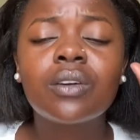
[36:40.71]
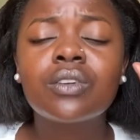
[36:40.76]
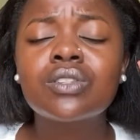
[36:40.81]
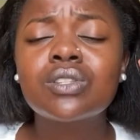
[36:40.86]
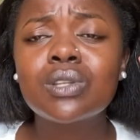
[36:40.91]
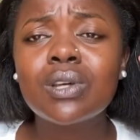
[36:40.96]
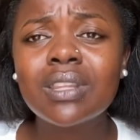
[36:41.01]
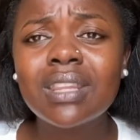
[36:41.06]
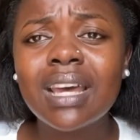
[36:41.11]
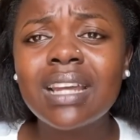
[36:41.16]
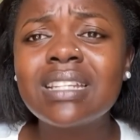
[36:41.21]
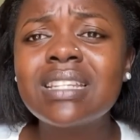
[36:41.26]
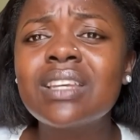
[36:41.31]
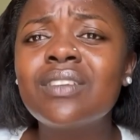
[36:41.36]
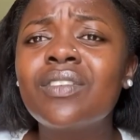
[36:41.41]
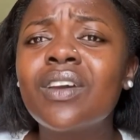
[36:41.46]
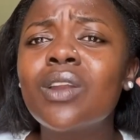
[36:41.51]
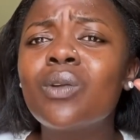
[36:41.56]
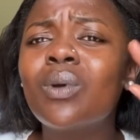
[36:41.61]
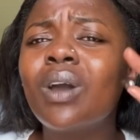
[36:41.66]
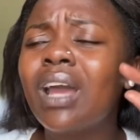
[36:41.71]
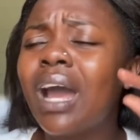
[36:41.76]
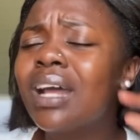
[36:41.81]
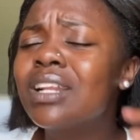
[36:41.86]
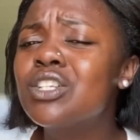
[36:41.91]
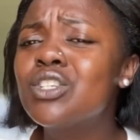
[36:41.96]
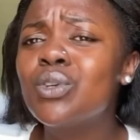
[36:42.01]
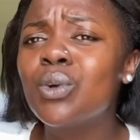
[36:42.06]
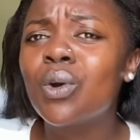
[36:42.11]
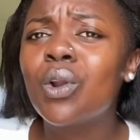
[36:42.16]
So that even
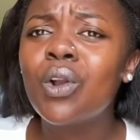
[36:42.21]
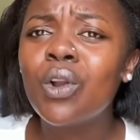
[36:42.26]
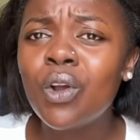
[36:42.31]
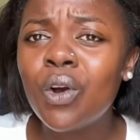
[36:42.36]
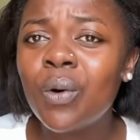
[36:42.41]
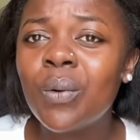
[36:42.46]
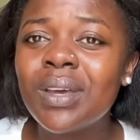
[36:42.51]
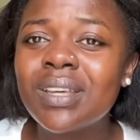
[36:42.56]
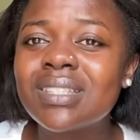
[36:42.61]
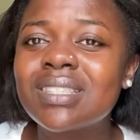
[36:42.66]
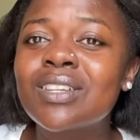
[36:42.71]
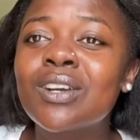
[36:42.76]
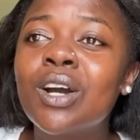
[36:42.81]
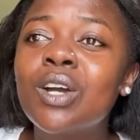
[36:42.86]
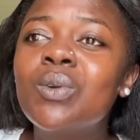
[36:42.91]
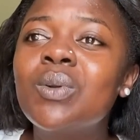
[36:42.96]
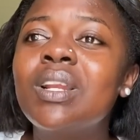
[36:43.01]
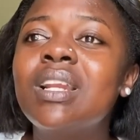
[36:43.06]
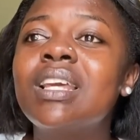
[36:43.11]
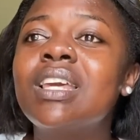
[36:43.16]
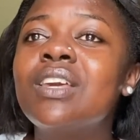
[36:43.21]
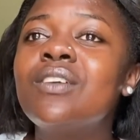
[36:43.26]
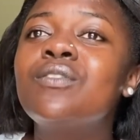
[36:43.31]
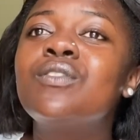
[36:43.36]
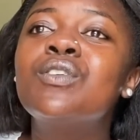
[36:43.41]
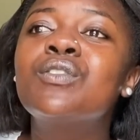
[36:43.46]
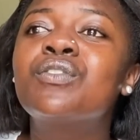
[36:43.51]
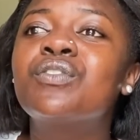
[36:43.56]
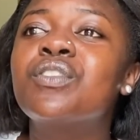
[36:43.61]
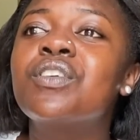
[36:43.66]
at your lowest, God will give
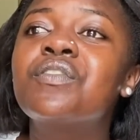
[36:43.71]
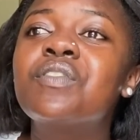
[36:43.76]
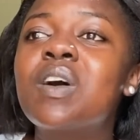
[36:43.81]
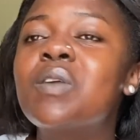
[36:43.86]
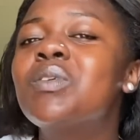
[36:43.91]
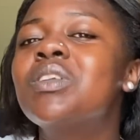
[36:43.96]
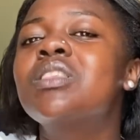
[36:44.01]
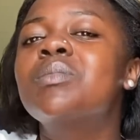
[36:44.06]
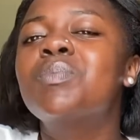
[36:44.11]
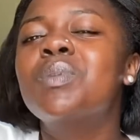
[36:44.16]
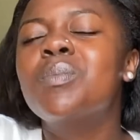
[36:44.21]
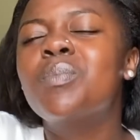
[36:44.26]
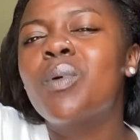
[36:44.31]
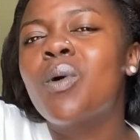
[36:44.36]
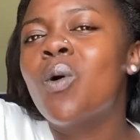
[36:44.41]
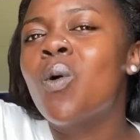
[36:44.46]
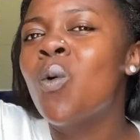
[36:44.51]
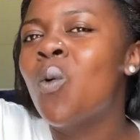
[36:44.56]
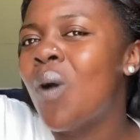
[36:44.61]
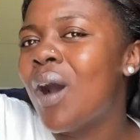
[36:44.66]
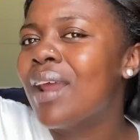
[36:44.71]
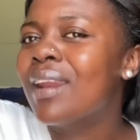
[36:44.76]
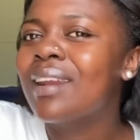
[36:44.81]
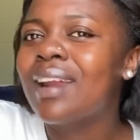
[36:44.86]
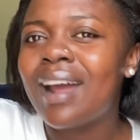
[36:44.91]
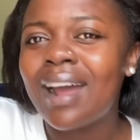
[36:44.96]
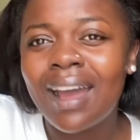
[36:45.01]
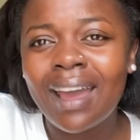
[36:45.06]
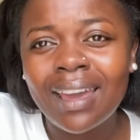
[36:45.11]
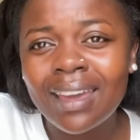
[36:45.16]
you favor with people who are
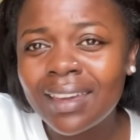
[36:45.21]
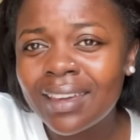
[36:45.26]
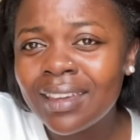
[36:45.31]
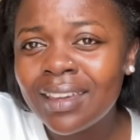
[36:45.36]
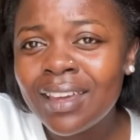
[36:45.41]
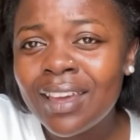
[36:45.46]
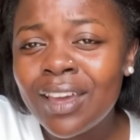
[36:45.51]
high.